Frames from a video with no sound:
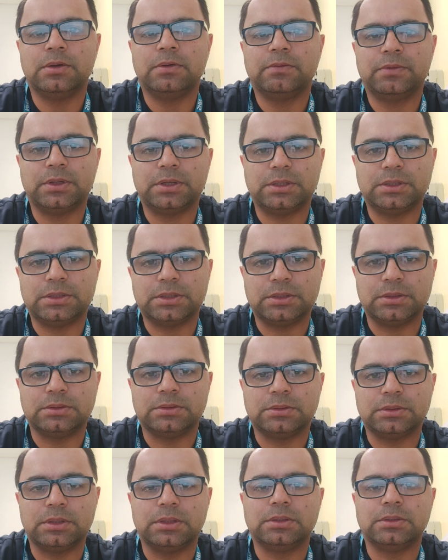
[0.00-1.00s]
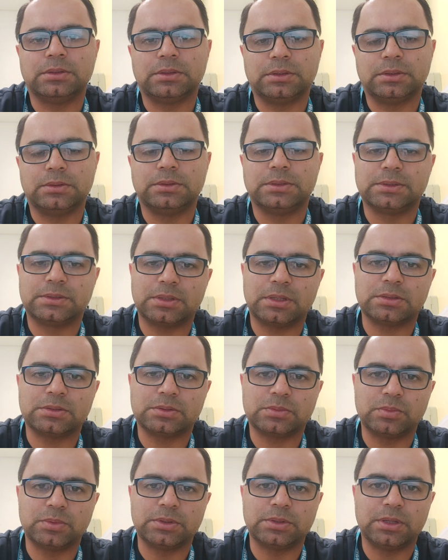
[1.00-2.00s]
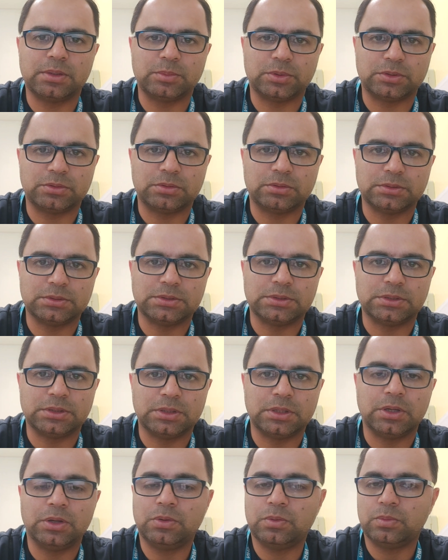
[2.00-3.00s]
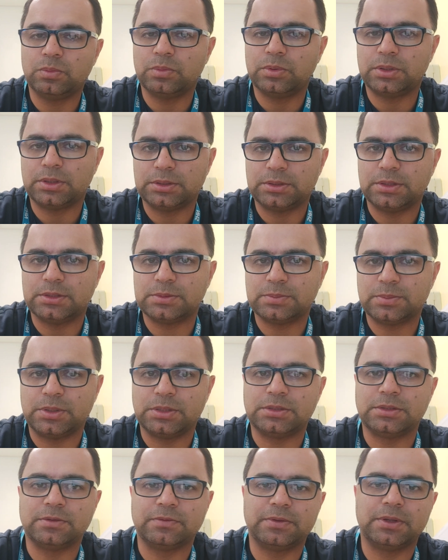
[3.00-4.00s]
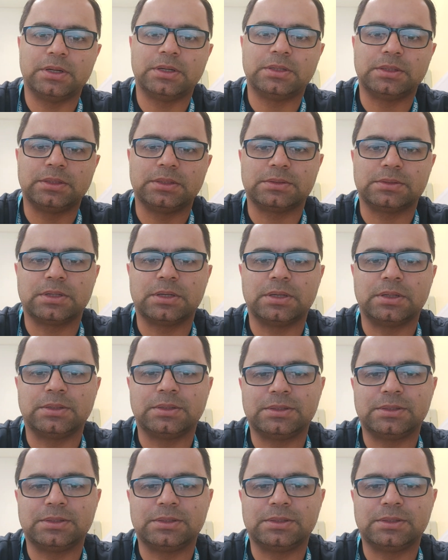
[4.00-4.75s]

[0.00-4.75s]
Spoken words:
ferritin, then discuss with hematology why this patient ferritin is high.